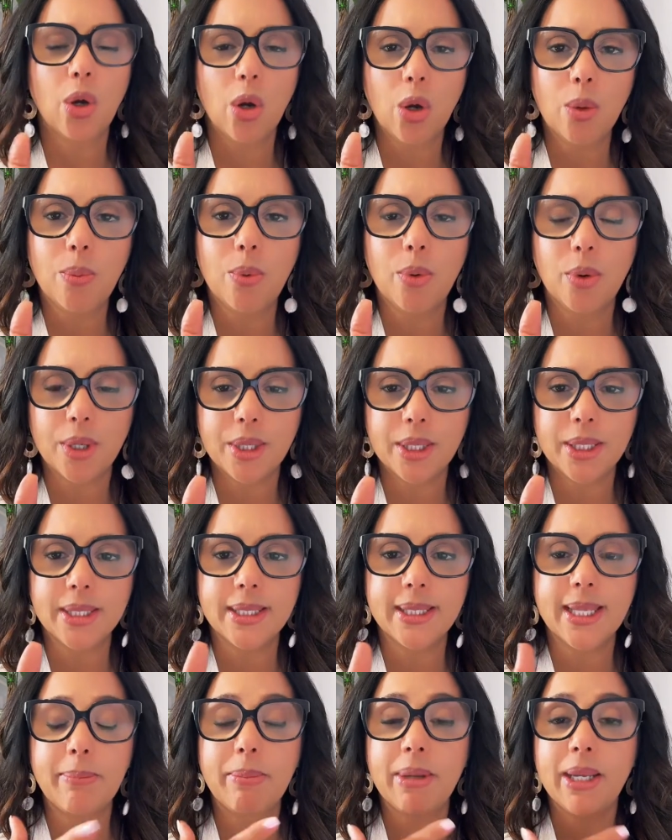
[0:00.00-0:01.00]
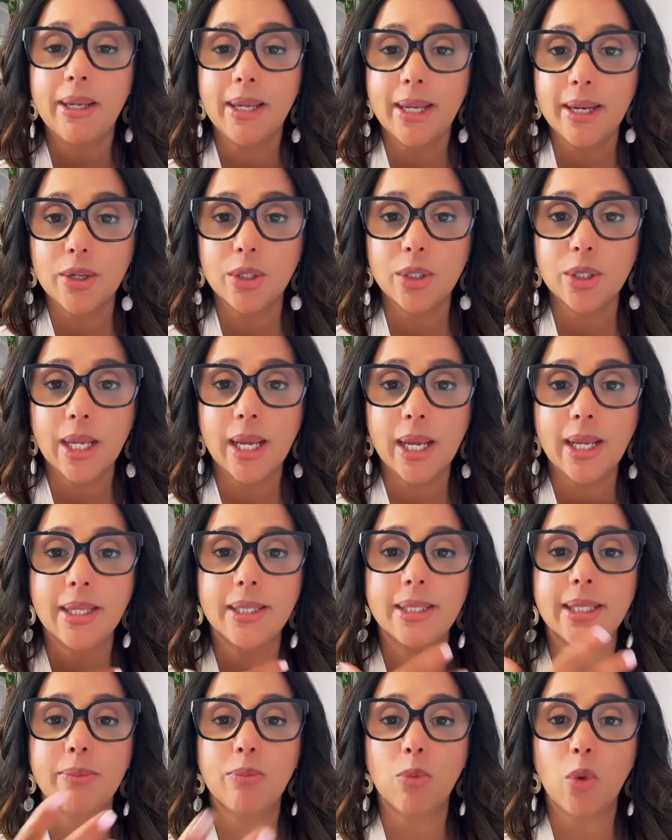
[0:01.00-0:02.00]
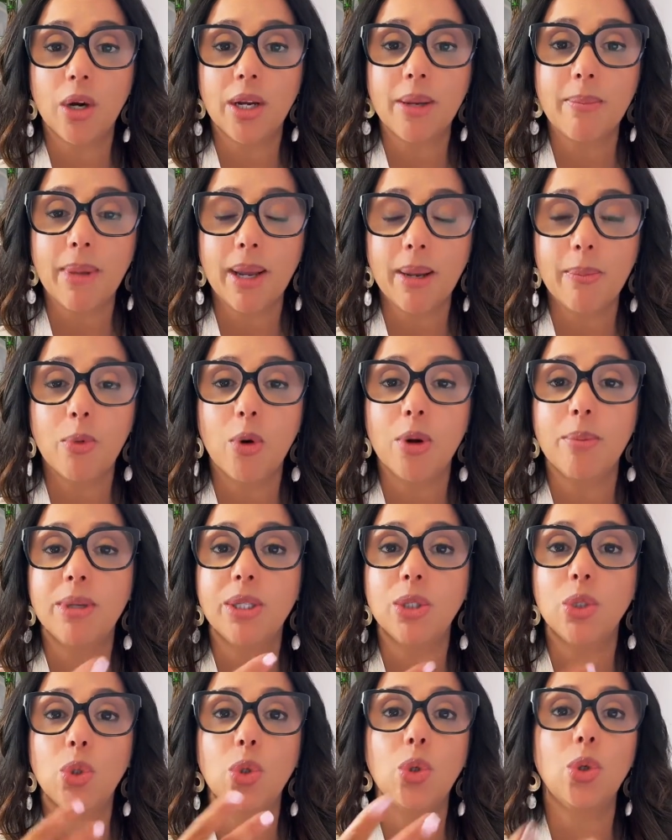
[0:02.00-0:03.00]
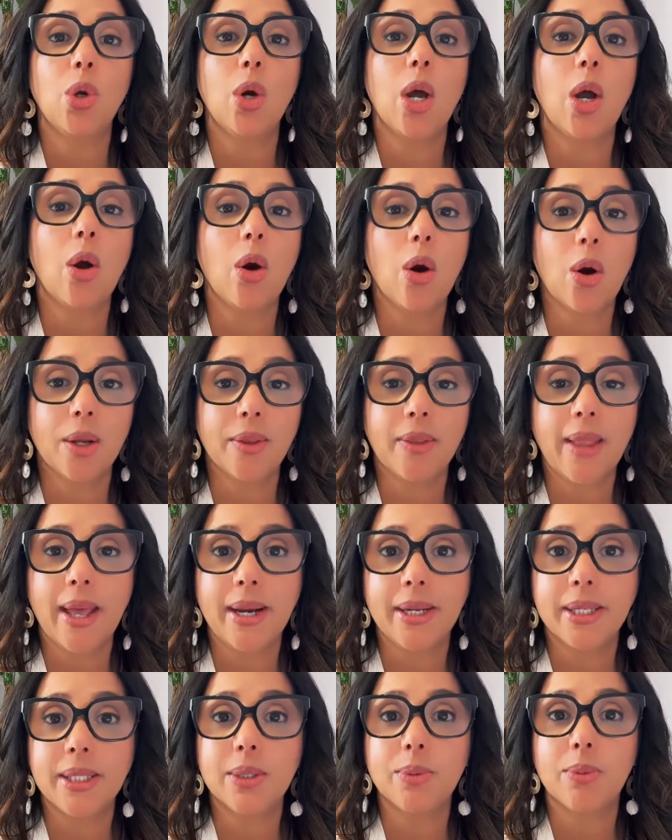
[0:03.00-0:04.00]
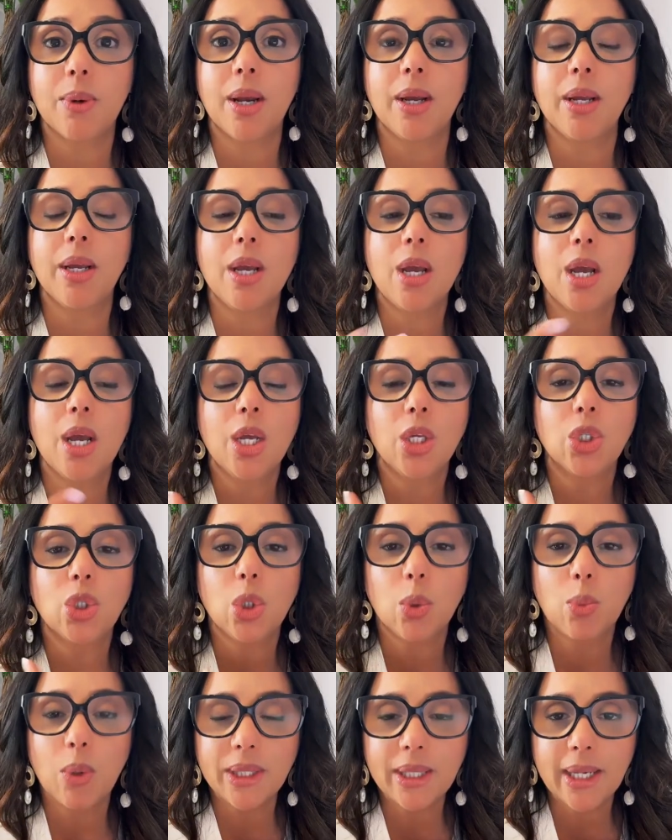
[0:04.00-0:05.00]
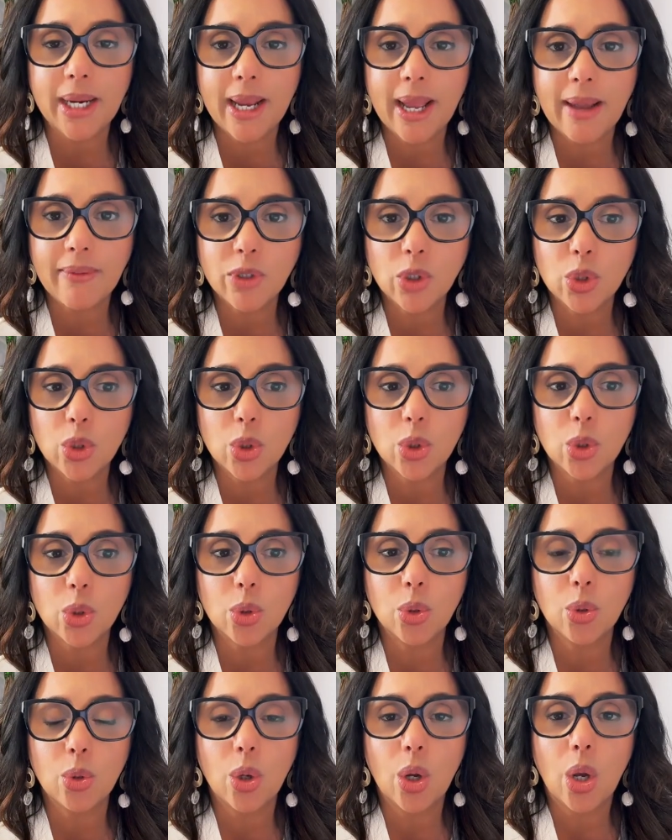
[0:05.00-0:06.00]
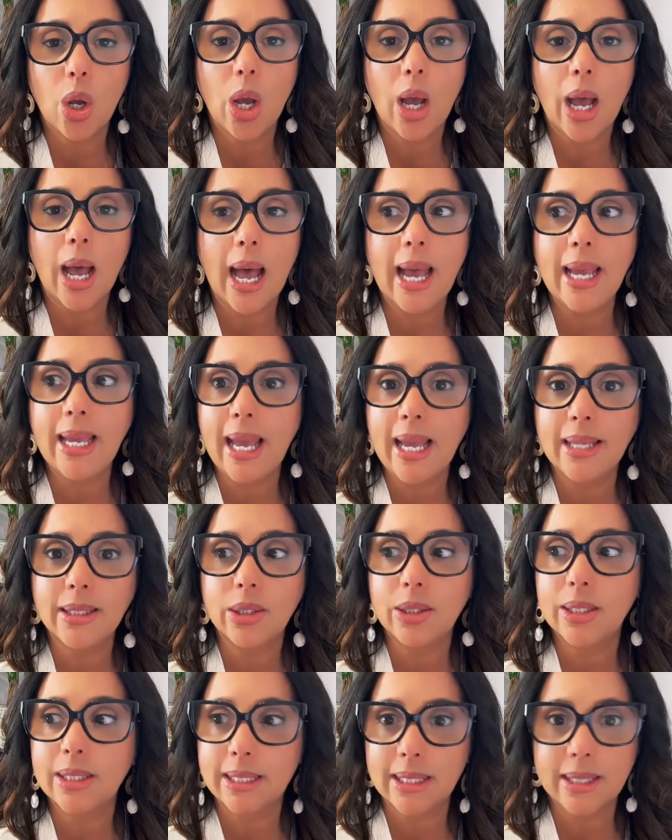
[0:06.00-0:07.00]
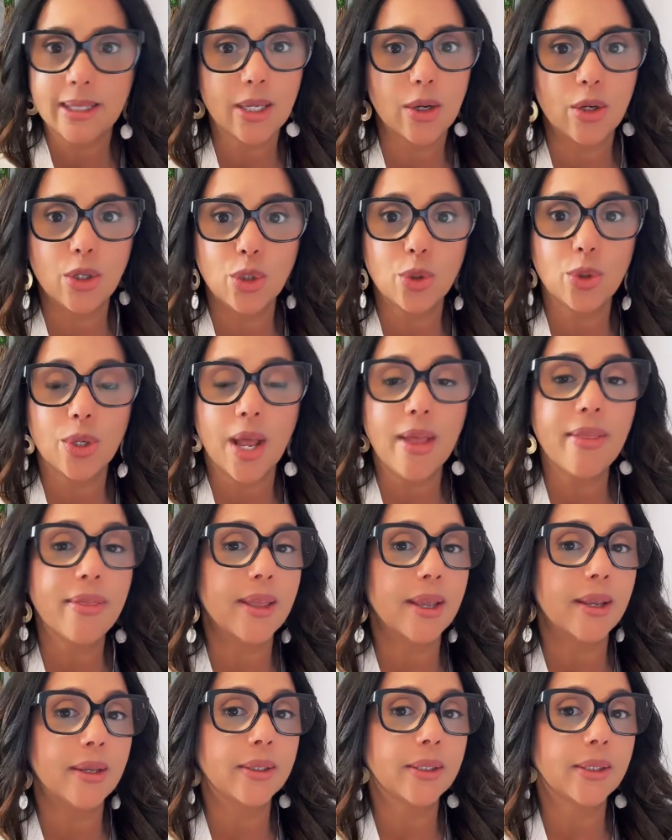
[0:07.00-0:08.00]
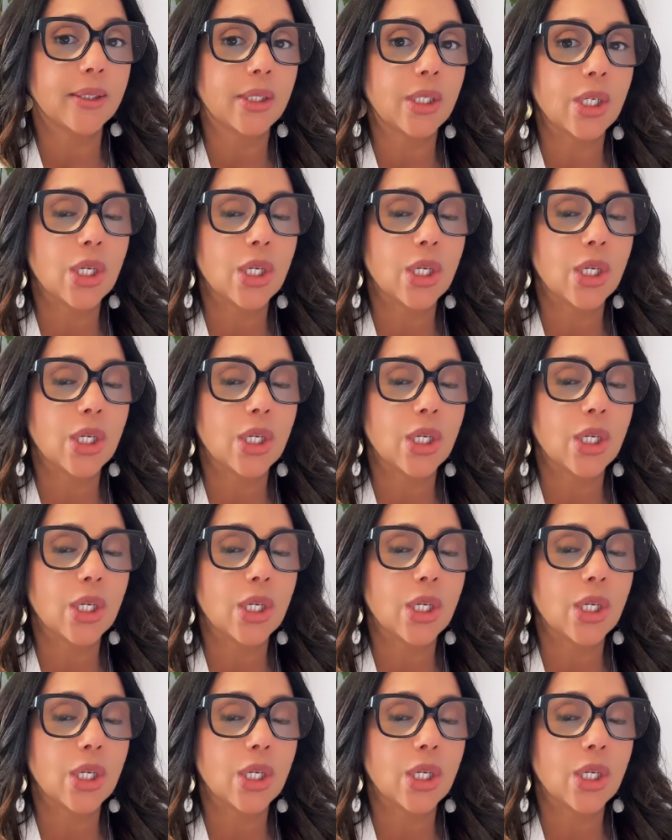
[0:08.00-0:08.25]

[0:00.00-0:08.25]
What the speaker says: The whole point is that being a hairstylist and working by appointments, you know how hard that is, right? So what did I have to do? I had to sit there and do nothing.